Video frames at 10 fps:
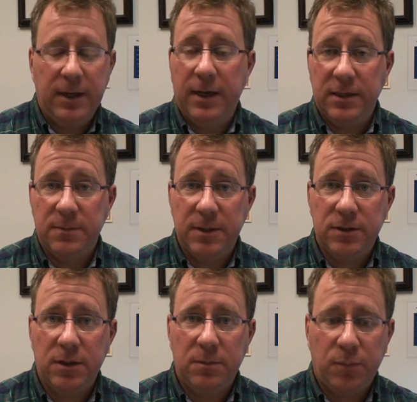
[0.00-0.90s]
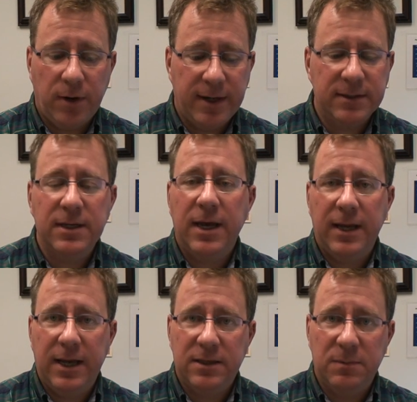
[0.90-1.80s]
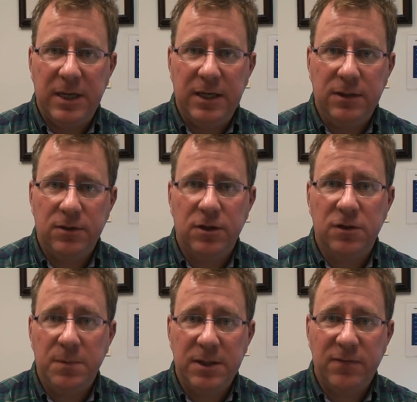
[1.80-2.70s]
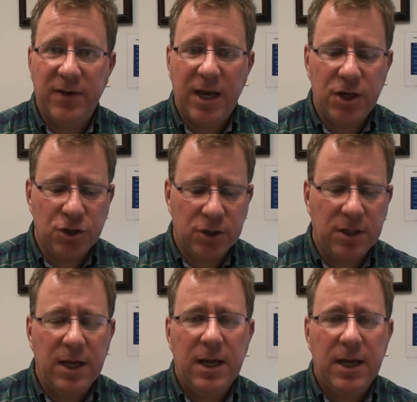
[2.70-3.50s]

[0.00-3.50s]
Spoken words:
It has to be a certain price, it has to meet certain specification,